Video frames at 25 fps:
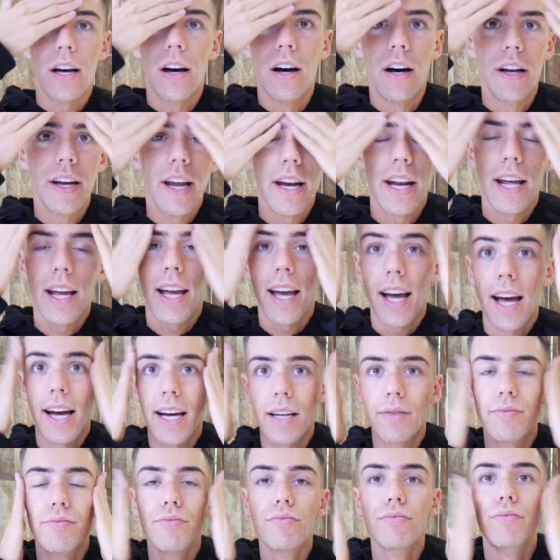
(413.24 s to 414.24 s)
on, and
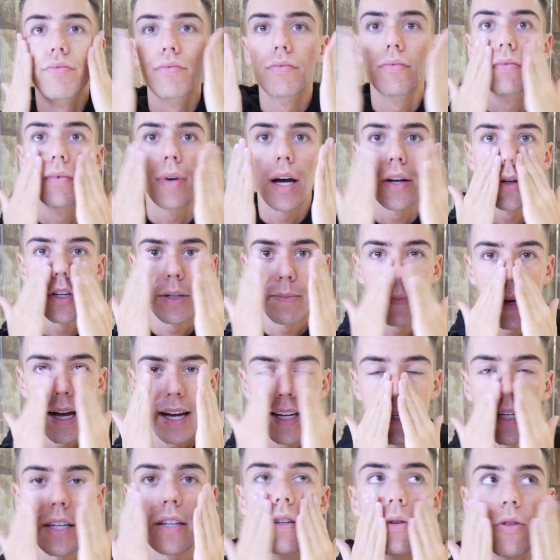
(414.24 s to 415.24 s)
again I just
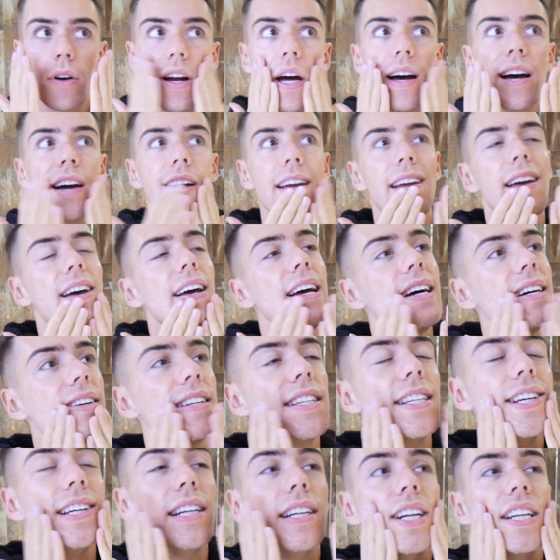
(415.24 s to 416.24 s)
pat it dry.
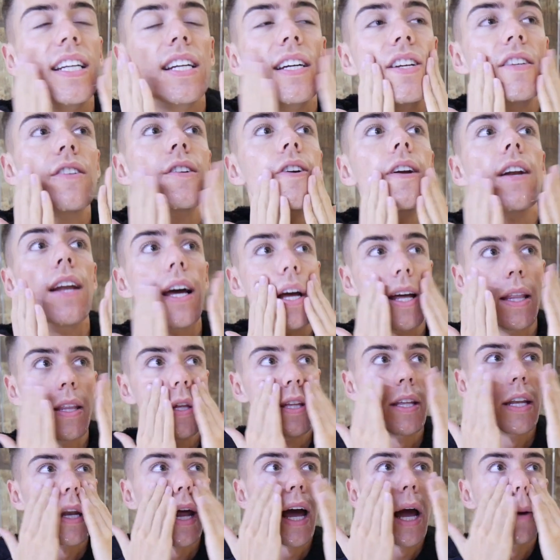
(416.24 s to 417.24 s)
Dean literally
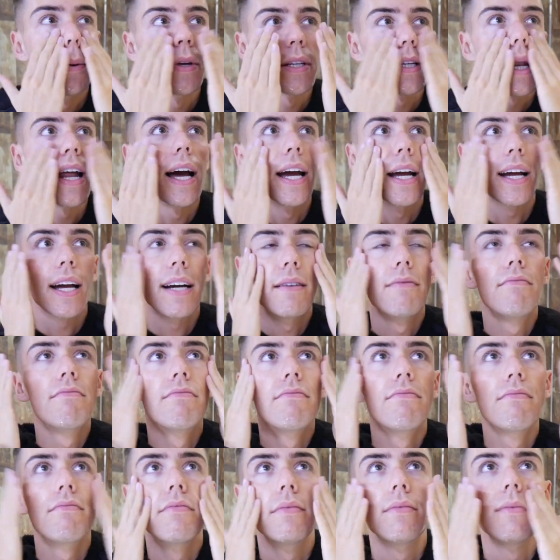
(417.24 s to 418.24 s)
the other night was like
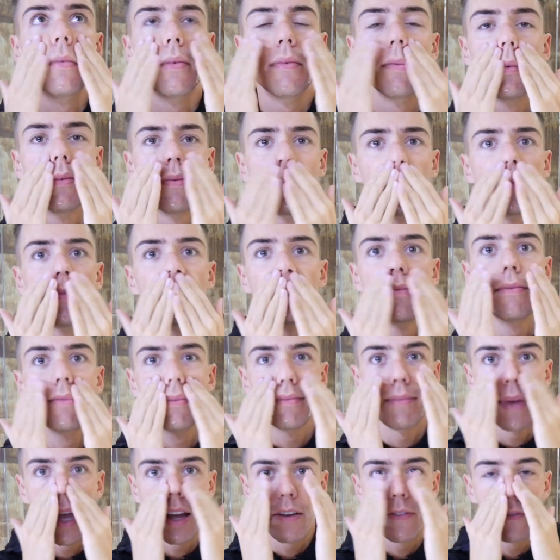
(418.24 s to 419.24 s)

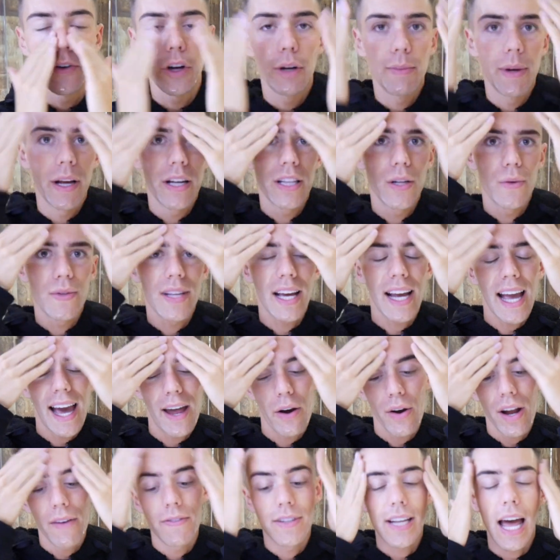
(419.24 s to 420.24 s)
making fun of me because he was like,
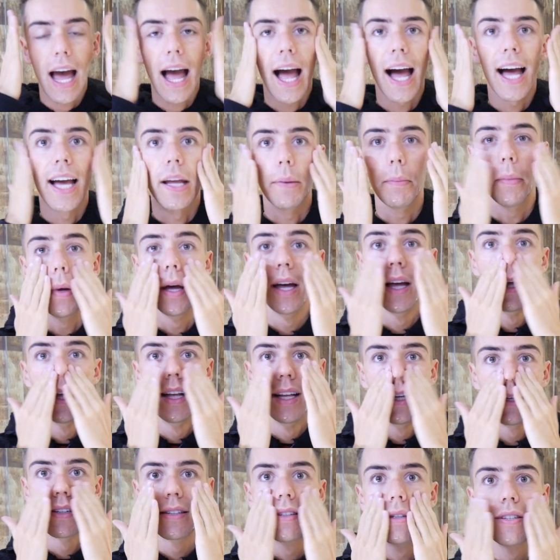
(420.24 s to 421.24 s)
I don't have time
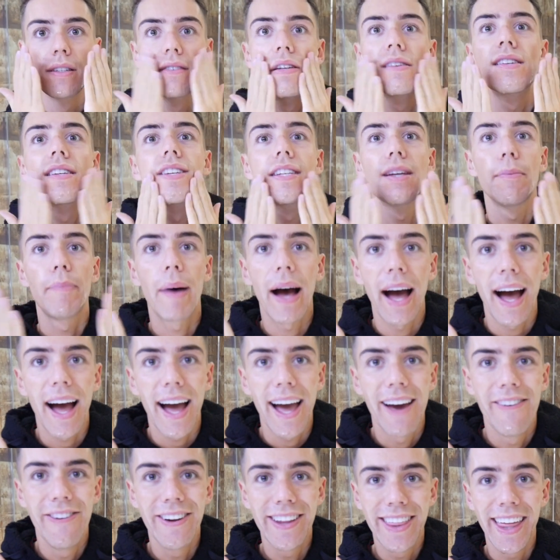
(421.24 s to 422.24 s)
to
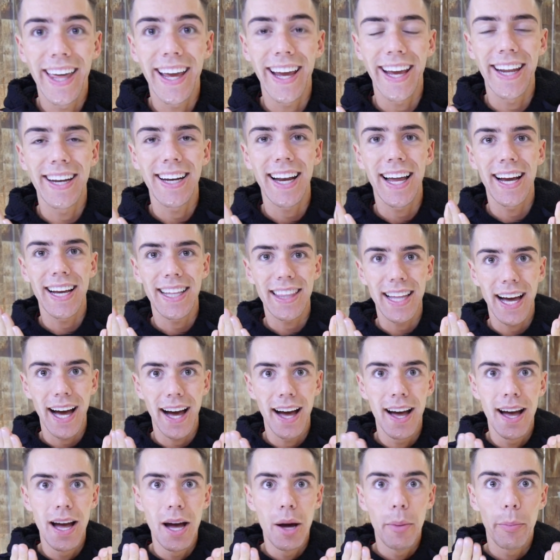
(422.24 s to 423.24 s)
pat everything in like
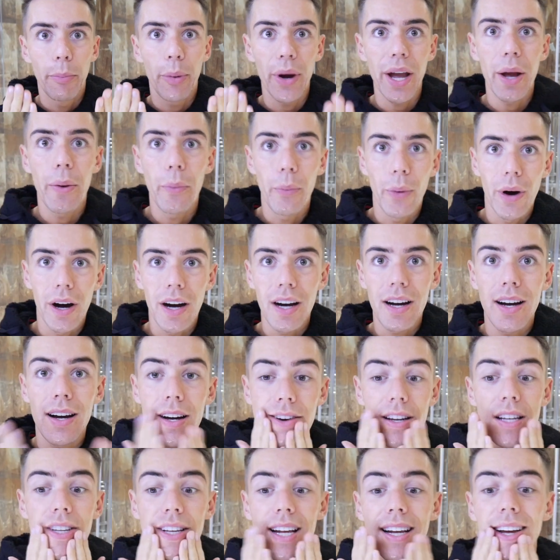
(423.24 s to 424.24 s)
that, but it
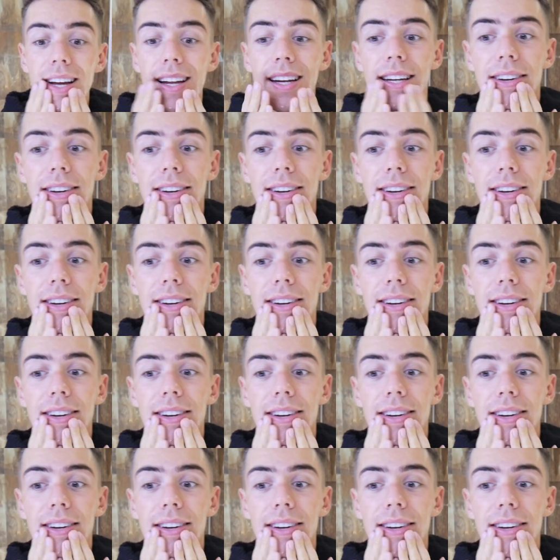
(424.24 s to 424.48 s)
works. Like it